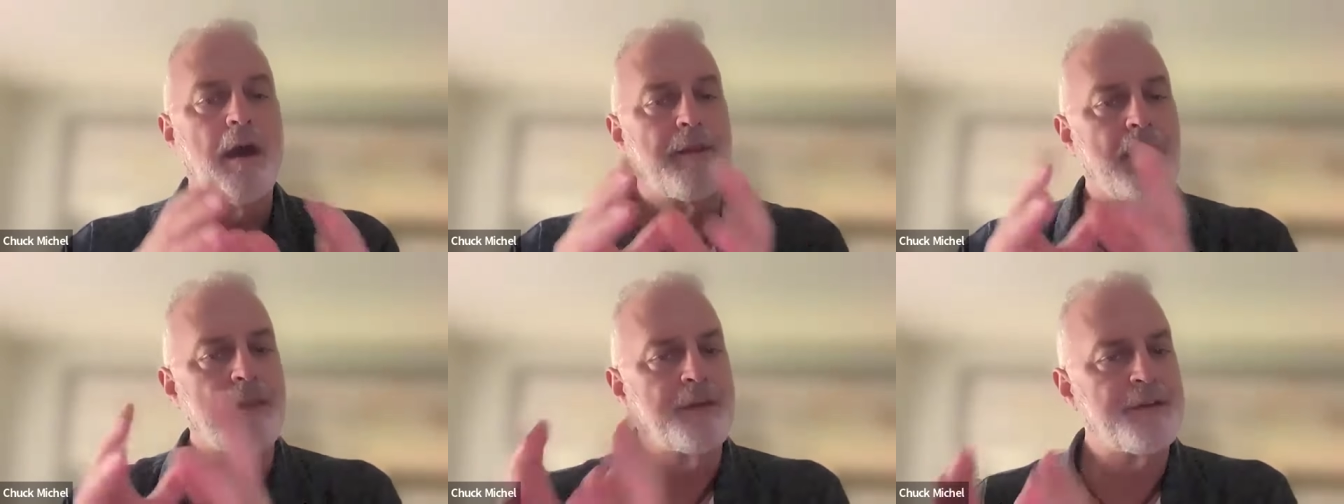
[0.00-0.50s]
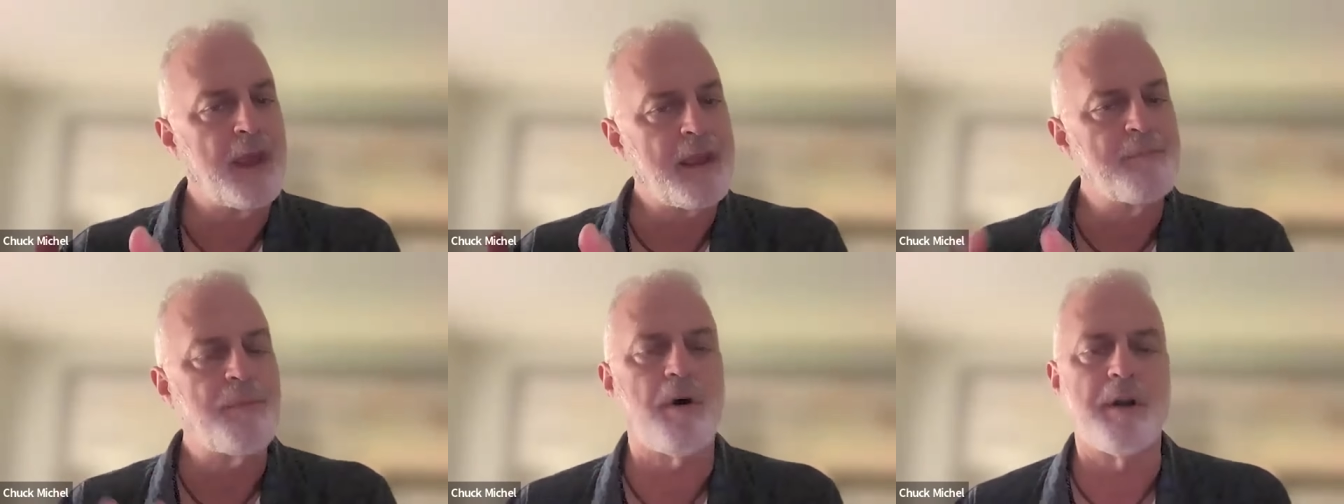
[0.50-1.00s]
And then the
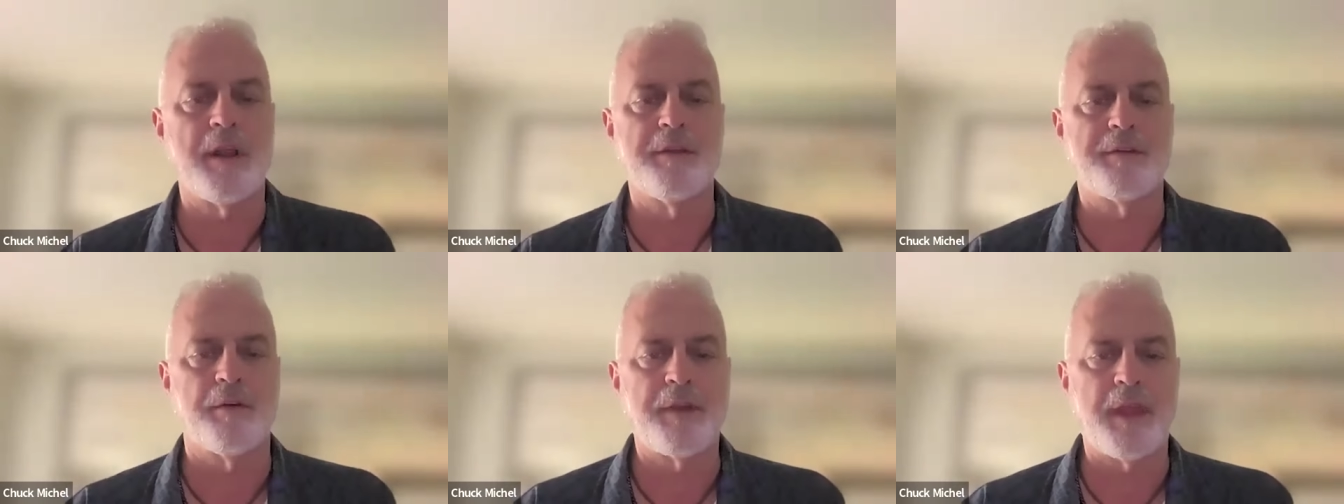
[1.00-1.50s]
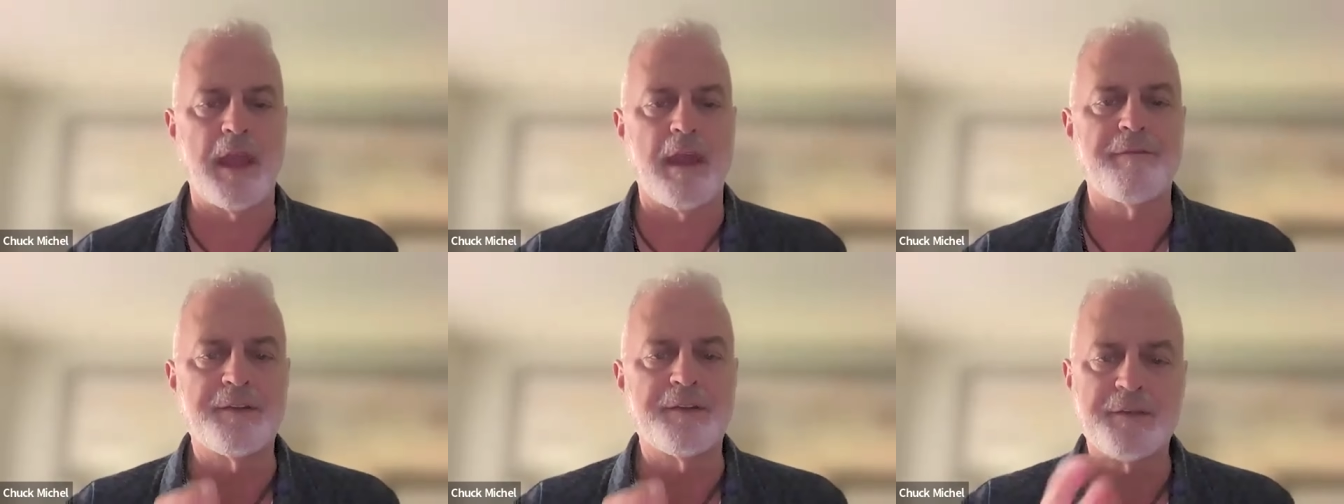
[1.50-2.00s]
second part is okay,
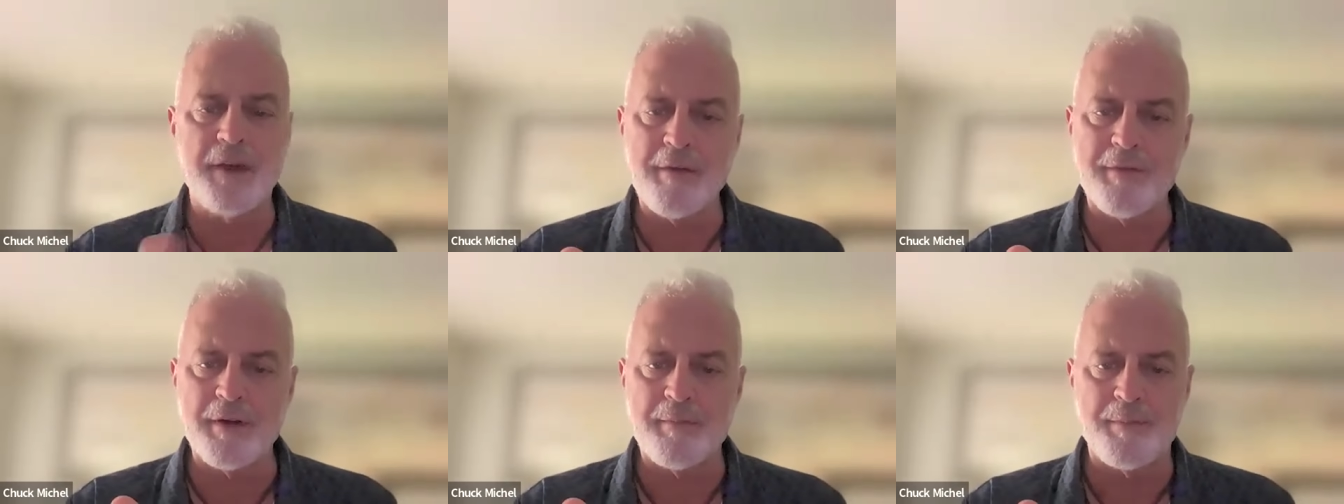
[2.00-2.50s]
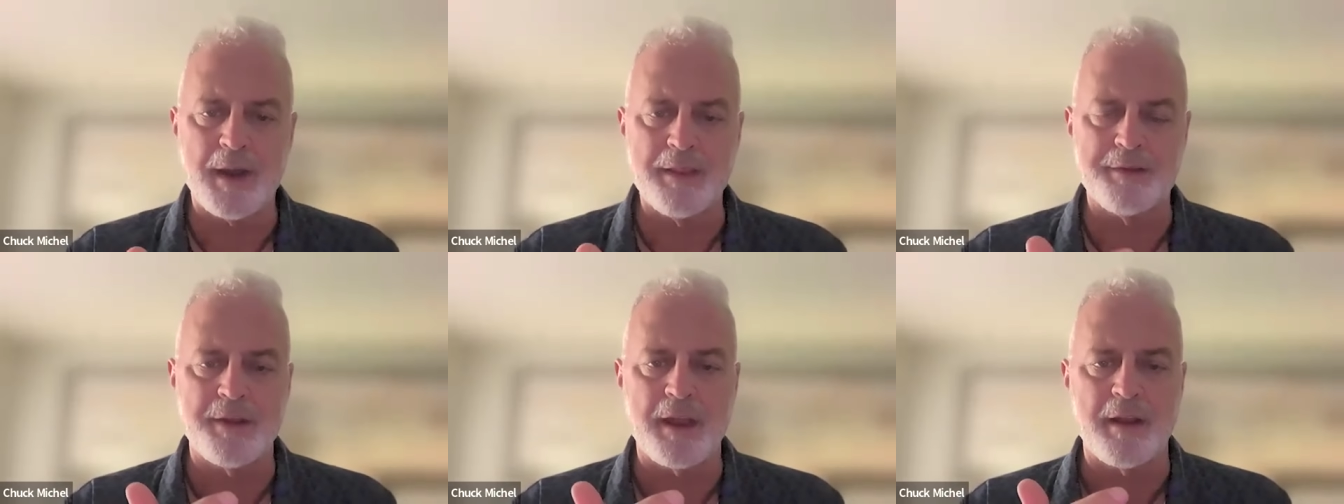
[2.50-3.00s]
if it's covered by
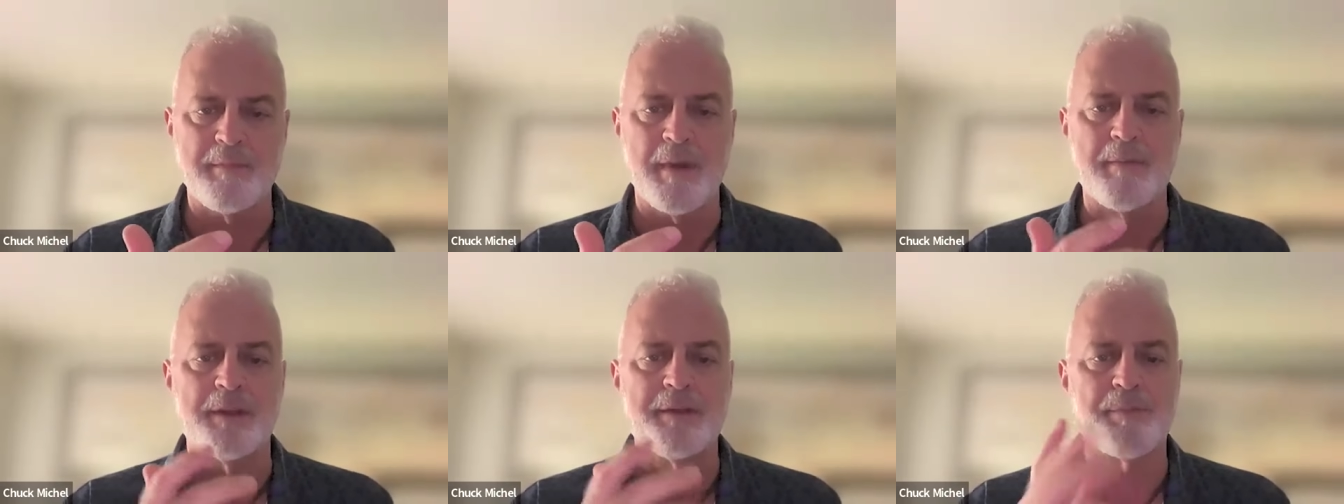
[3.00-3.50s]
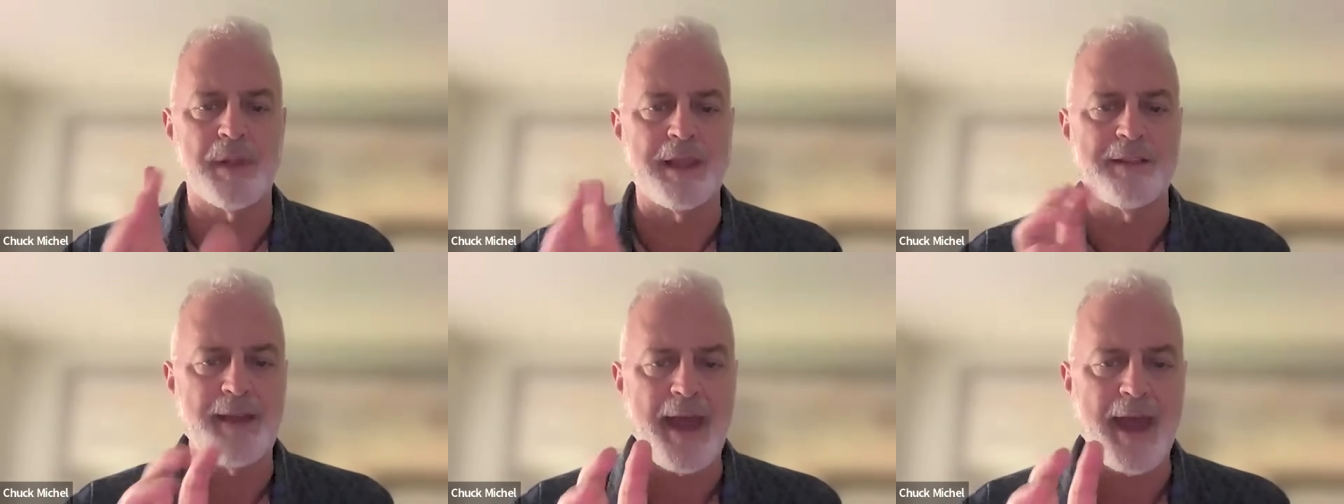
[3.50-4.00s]
the Second Amendment's
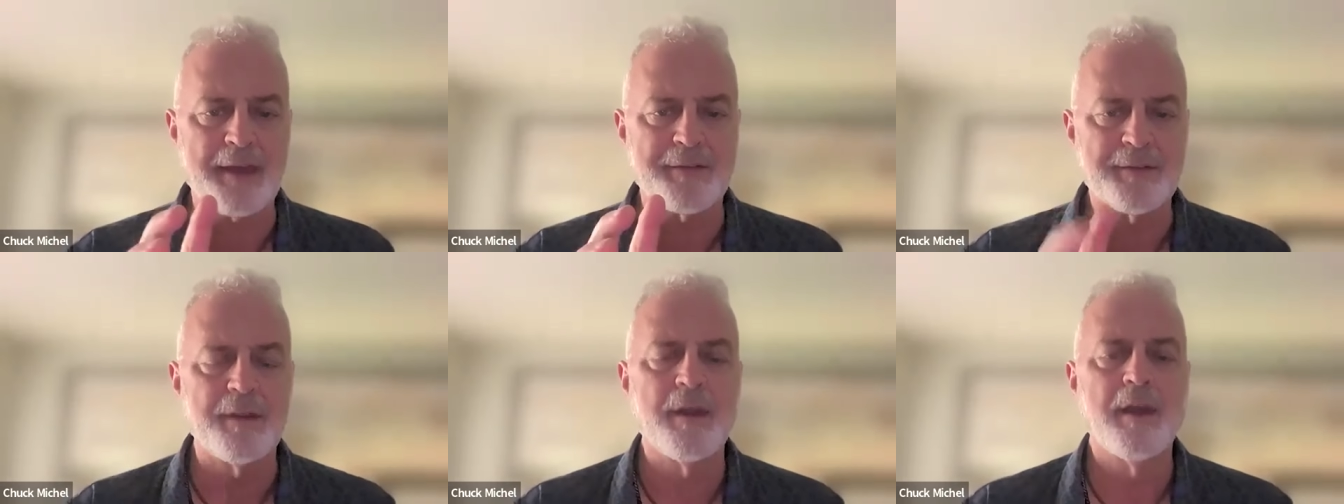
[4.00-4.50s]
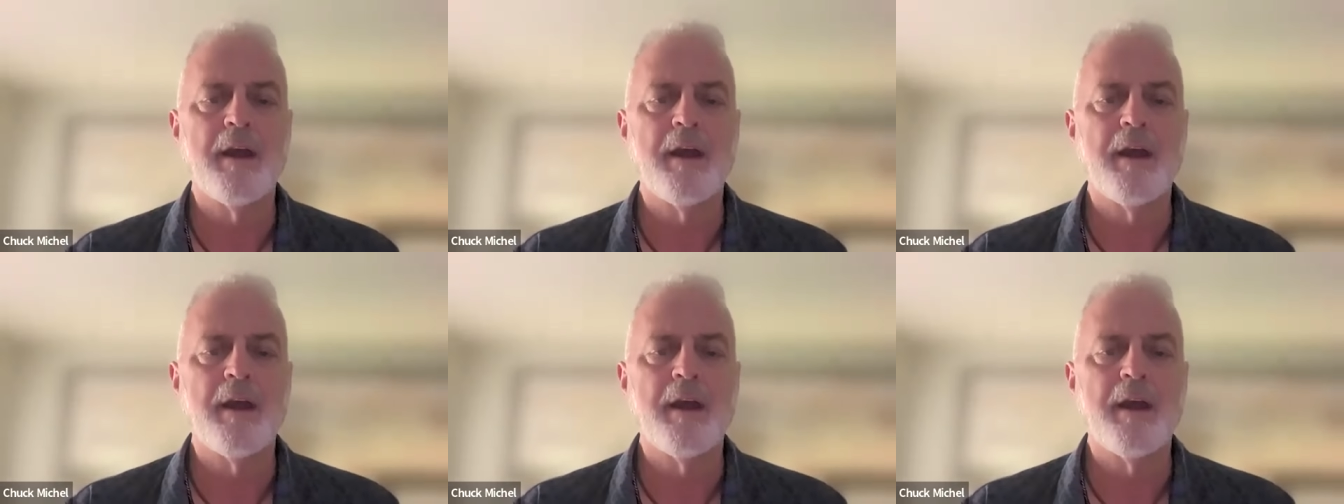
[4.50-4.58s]
plain text,